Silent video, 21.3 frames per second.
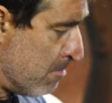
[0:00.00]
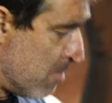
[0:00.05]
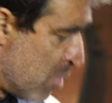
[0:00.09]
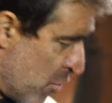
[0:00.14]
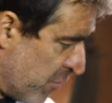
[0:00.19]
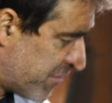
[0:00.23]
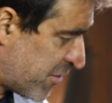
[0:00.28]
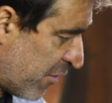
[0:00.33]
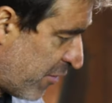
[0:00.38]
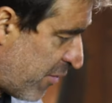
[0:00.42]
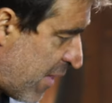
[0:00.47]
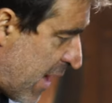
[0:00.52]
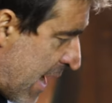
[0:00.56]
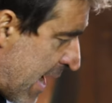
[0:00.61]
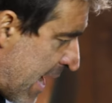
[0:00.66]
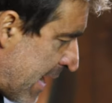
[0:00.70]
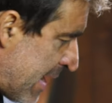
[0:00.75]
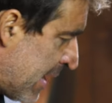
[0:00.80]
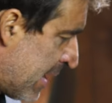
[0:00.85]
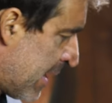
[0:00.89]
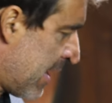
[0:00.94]
Moved to
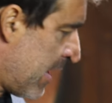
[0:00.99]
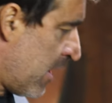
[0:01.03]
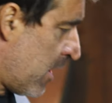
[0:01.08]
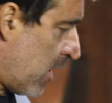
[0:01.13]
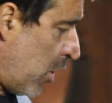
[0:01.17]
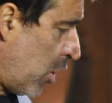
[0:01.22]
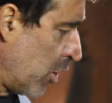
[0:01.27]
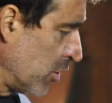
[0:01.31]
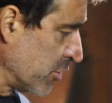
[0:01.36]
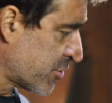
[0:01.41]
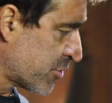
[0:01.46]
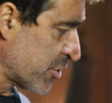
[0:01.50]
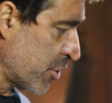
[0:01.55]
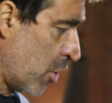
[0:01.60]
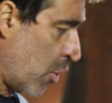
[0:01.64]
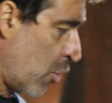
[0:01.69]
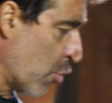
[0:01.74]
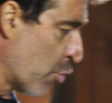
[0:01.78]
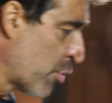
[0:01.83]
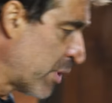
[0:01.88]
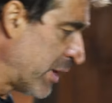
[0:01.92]
that.
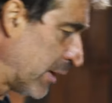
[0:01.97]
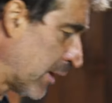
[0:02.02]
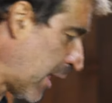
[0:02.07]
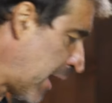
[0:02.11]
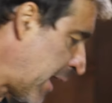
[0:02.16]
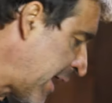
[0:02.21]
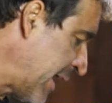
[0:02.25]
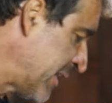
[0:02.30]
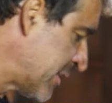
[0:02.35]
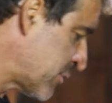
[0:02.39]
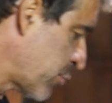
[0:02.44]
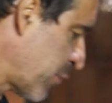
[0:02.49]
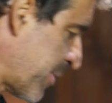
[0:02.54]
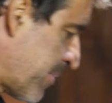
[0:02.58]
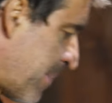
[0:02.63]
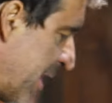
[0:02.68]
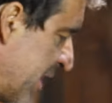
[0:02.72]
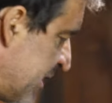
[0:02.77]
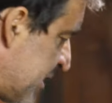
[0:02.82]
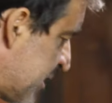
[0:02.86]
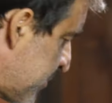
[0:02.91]
Also realized with
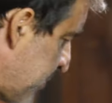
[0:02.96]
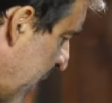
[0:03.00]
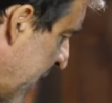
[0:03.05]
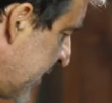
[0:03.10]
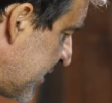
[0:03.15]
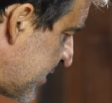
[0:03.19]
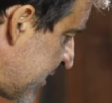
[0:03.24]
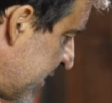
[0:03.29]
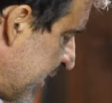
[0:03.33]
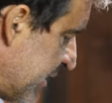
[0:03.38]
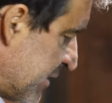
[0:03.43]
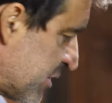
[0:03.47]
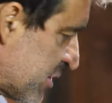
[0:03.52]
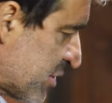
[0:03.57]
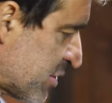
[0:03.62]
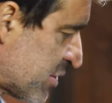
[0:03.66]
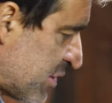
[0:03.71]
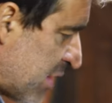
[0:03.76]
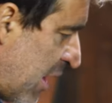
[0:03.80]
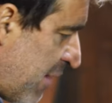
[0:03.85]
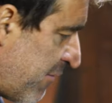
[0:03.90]
my spacing and
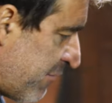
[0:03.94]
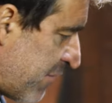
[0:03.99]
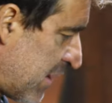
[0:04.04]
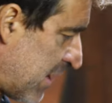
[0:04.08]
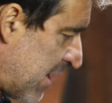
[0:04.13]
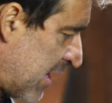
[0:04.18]
stuff,